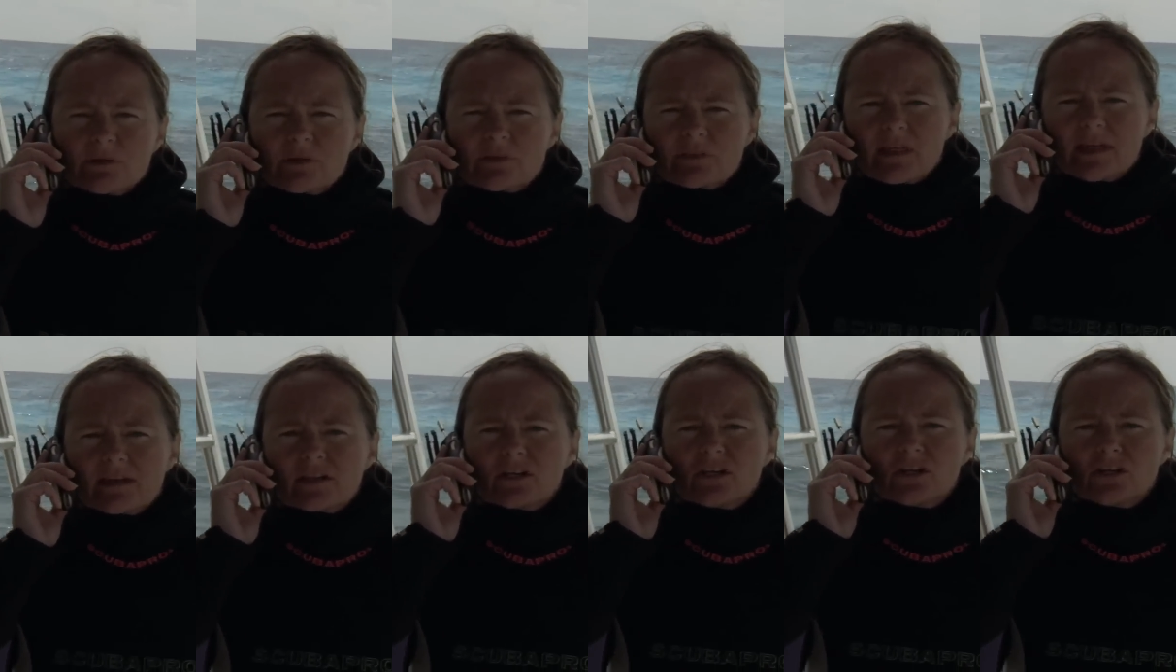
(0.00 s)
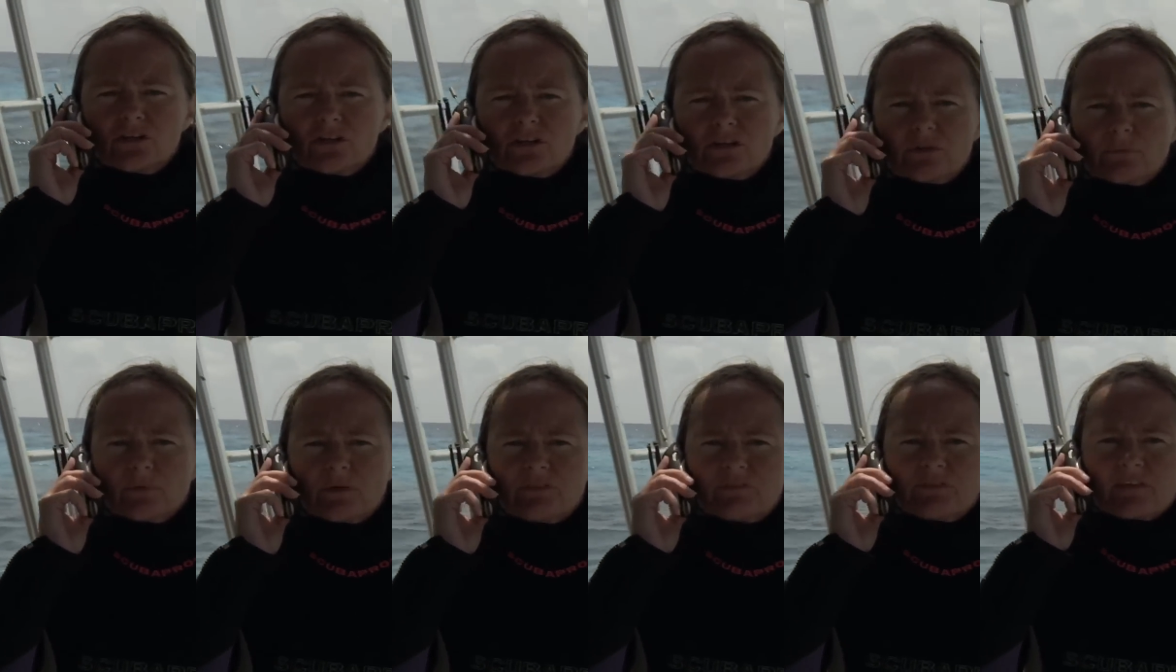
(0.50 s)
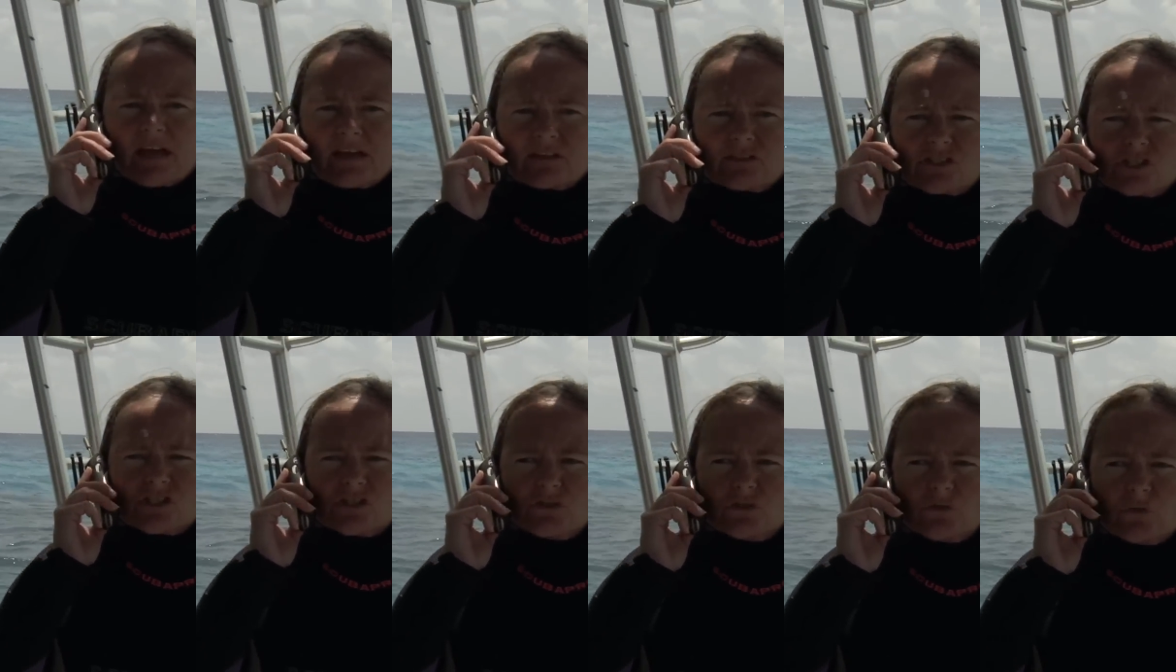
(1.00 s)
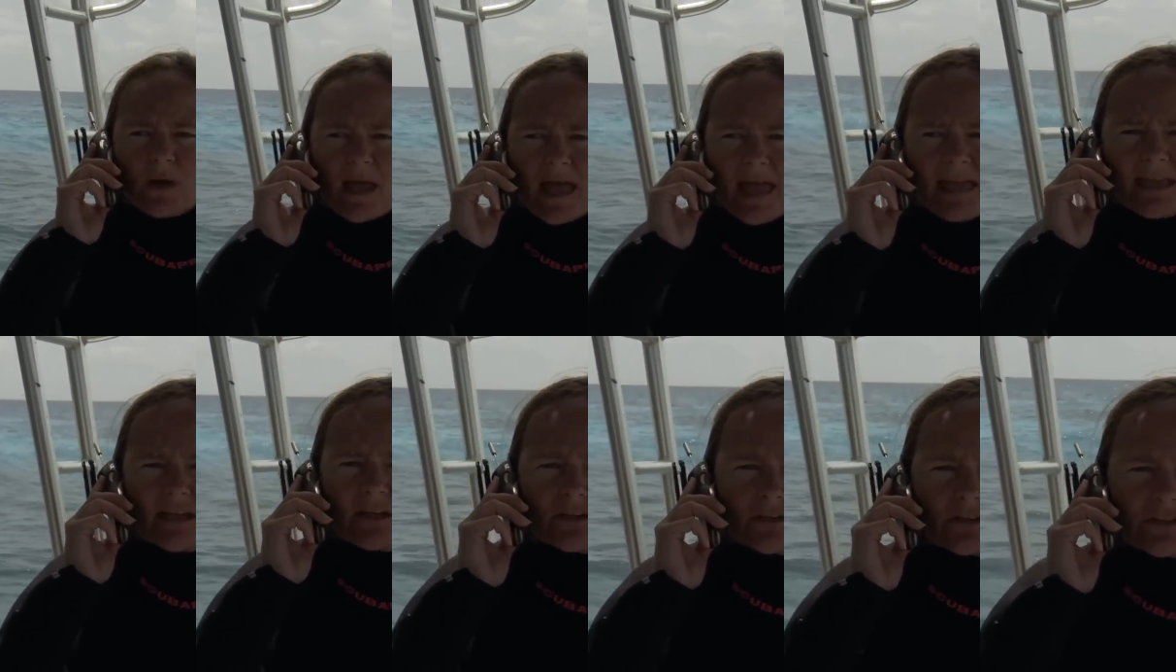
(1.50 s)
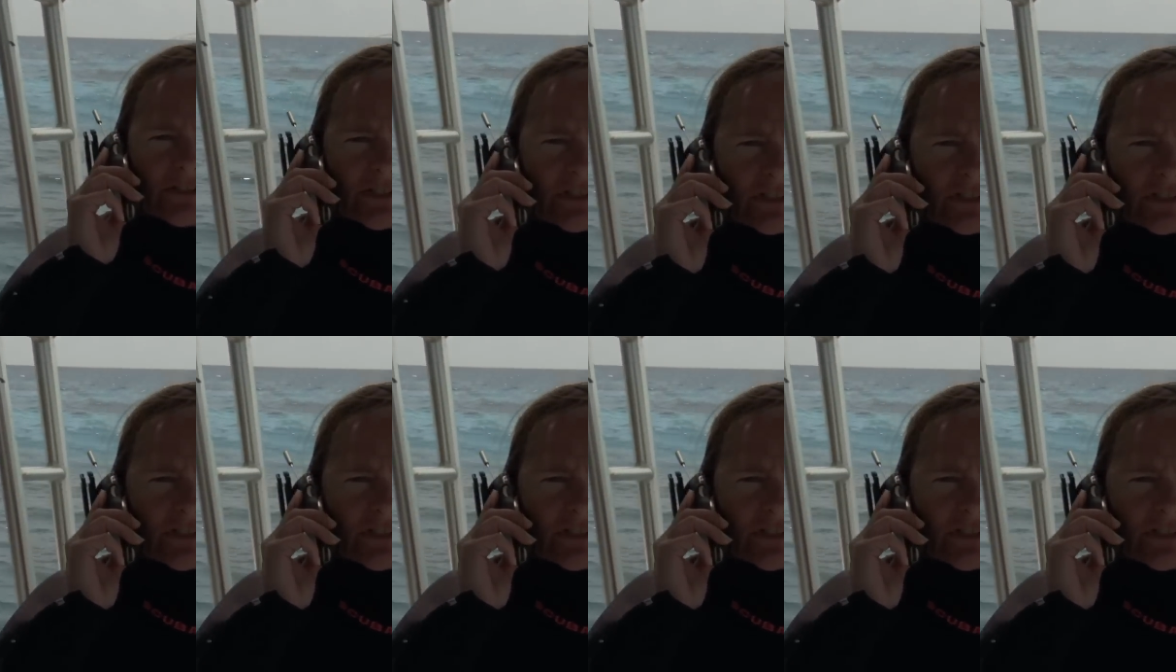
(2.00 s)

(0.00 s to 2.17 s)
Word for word: that occurred, and we found two anchor